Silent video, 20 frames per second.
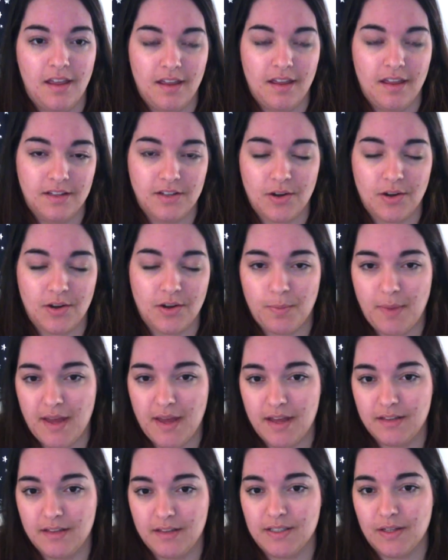to go to
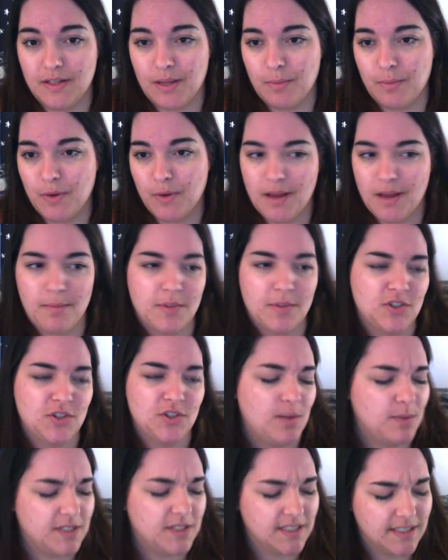bed, so like putting on
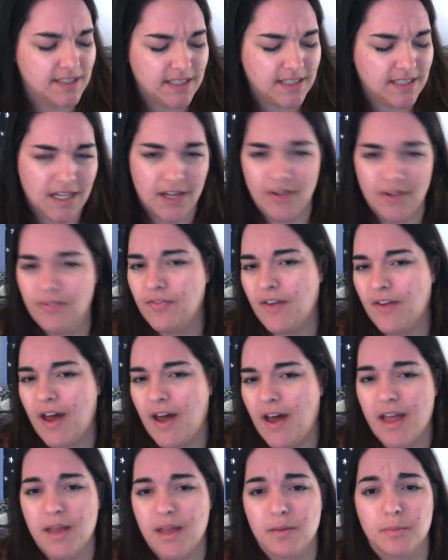pajamas and stuff,
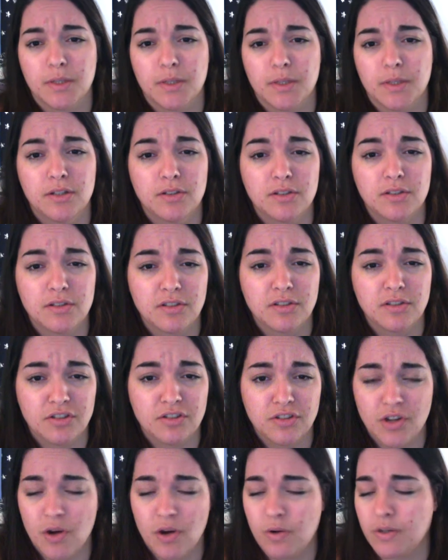I am
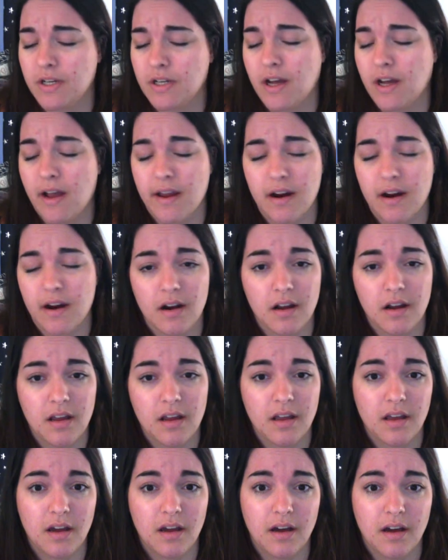so tired.
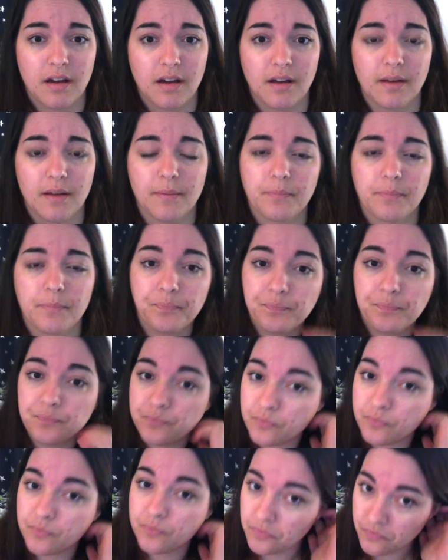I
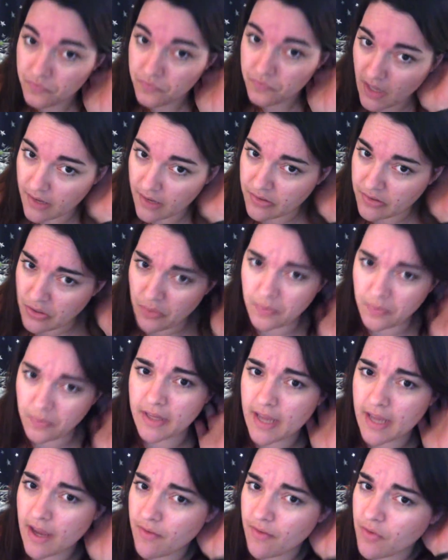don't
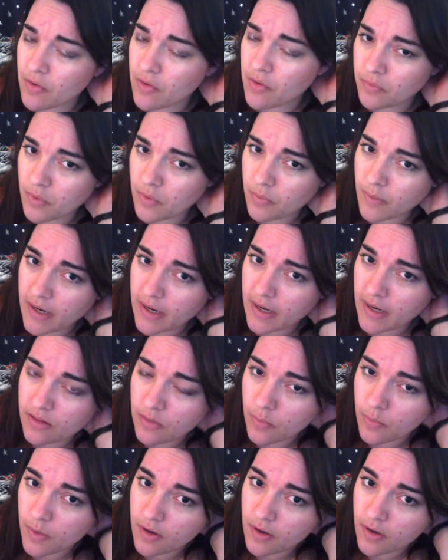really have a regular
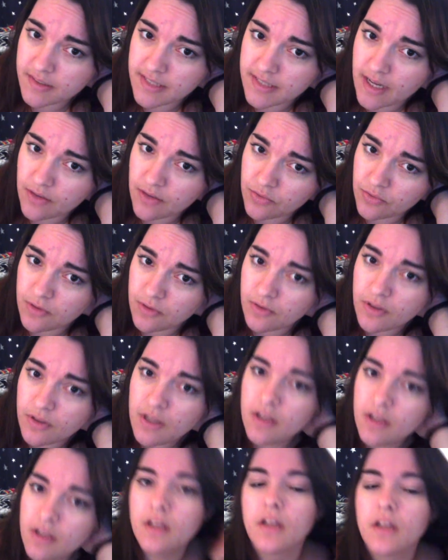work schedule.
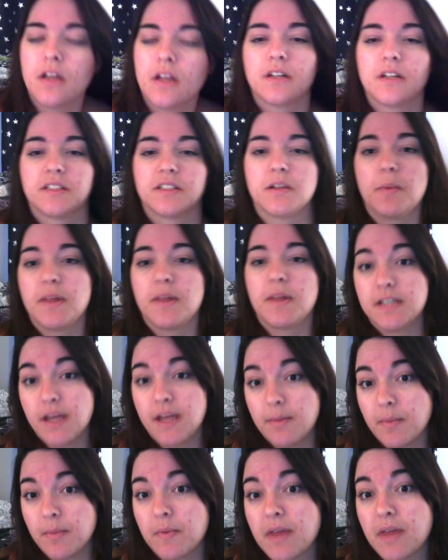So by the
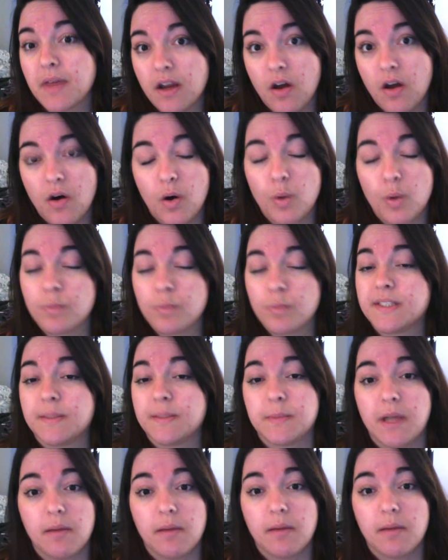time I'm getting home,
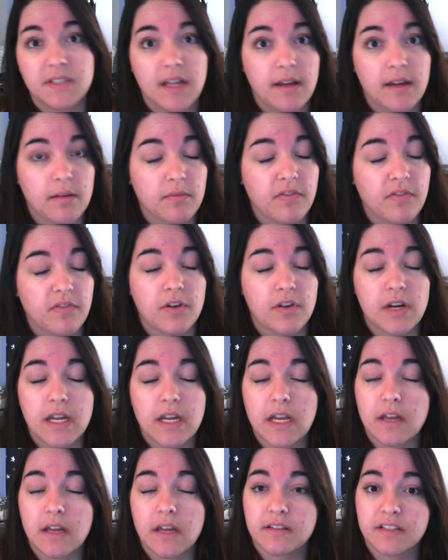sometimes I am
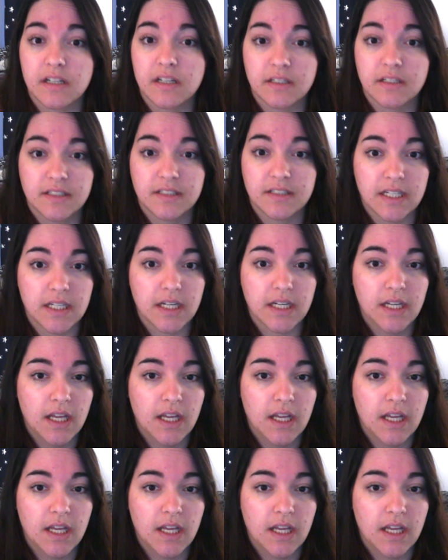freaking exhausted.